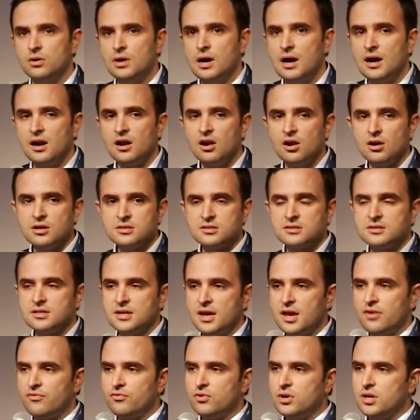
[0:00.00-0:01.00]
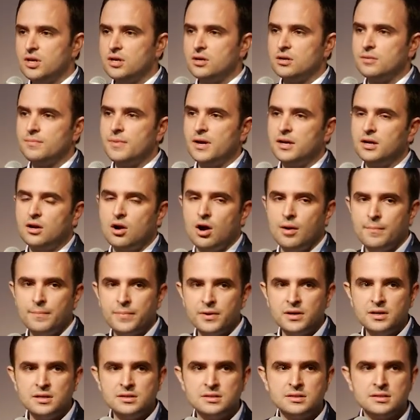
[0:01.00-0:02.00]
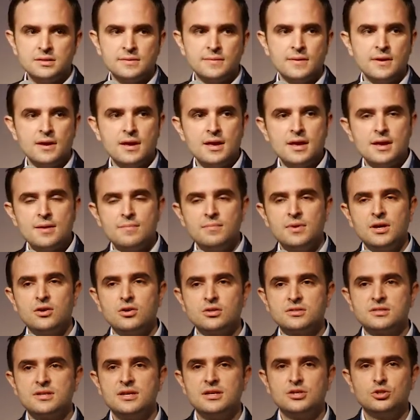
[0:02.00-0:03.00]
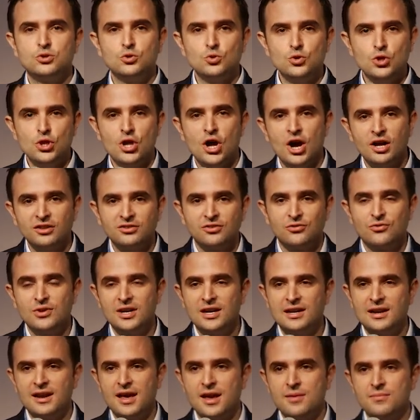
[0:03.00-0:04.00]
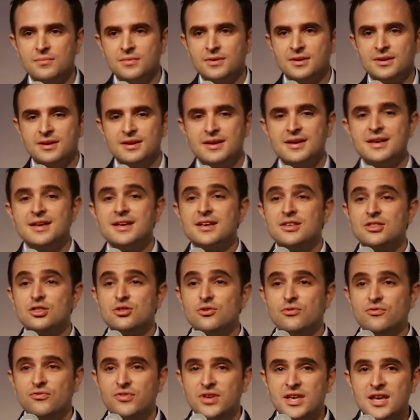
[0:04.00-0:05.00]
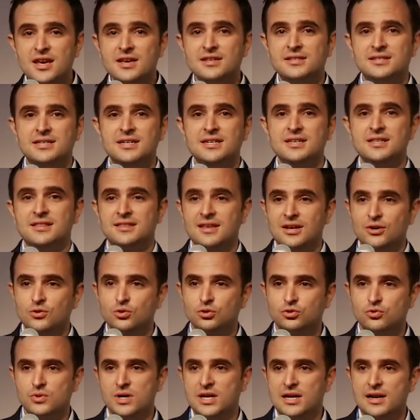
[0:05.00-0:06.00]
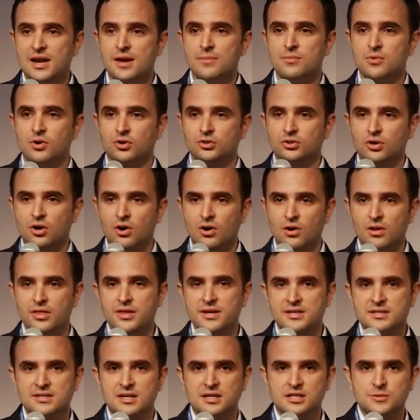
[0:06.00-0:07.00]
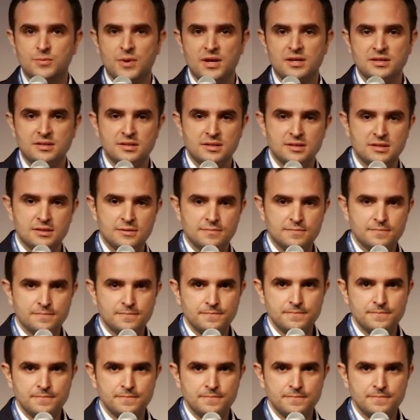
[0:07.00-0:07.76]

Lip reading: are lost every year by companies because they do not reclaim the VAT they could reclaim on all these expenses.